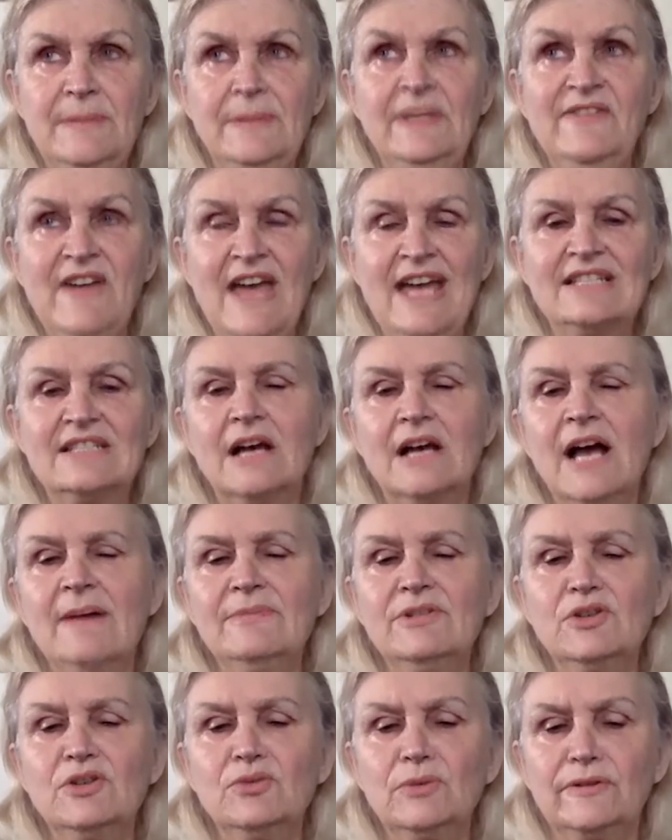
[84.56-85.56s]
have had
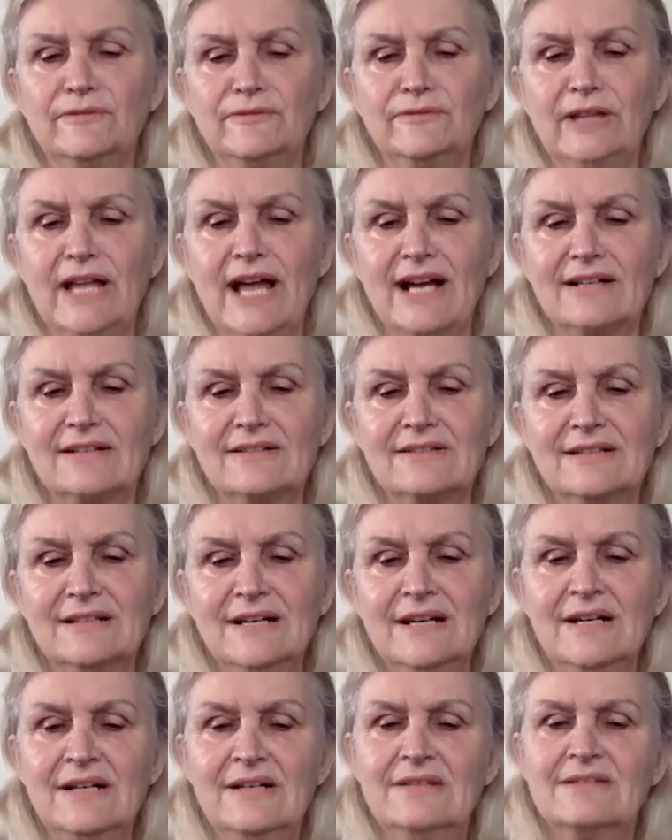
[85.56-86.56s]
time to reflect.
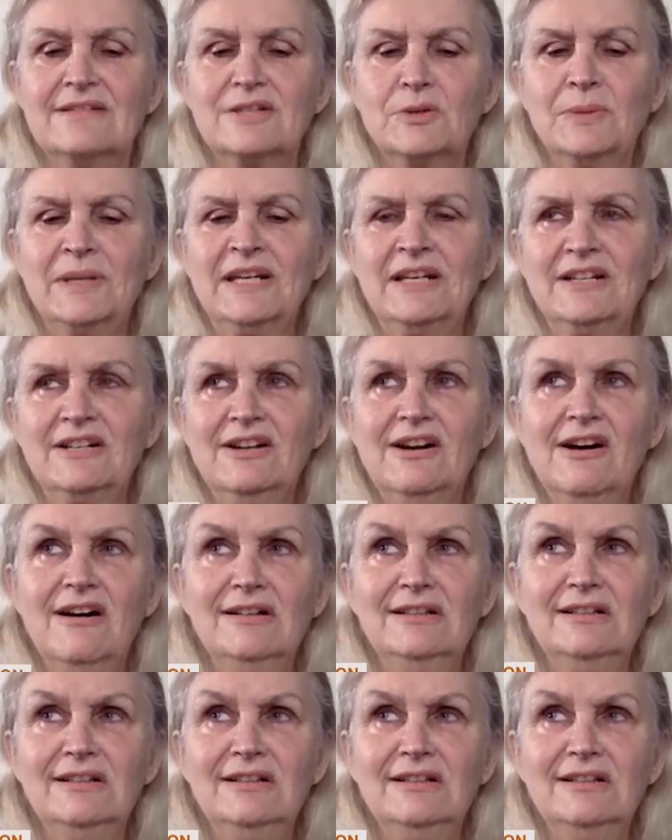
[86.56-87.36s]
So we can call